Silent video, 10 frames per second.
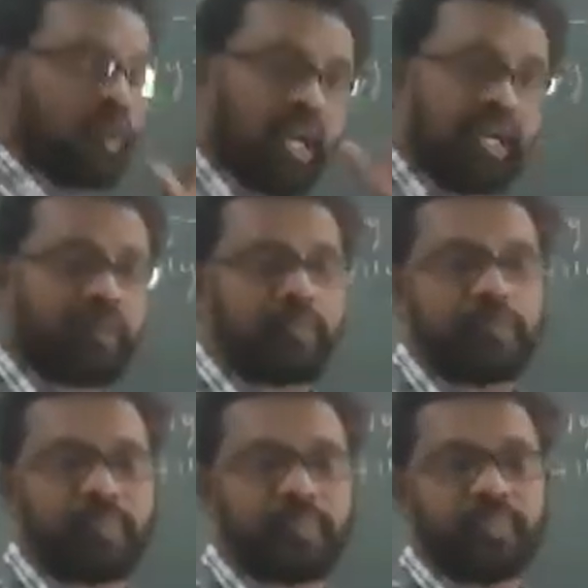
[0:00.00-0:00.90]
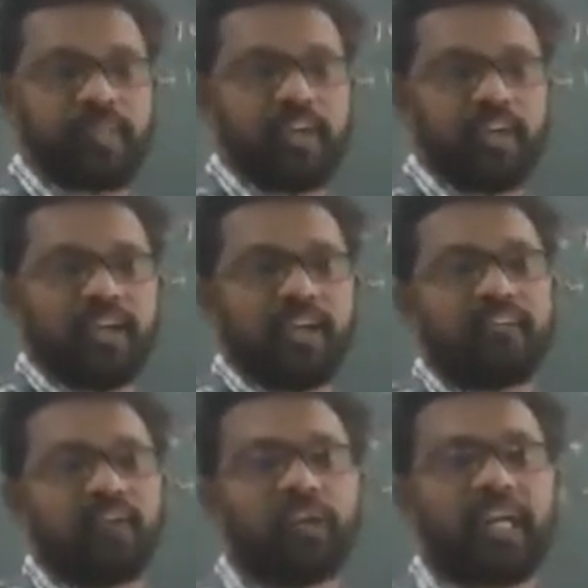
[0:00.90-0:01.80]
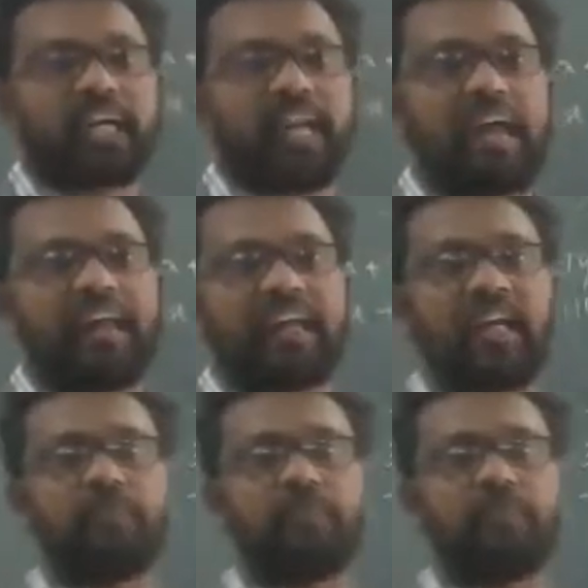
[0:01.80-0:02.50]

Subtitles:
to any. If you take directly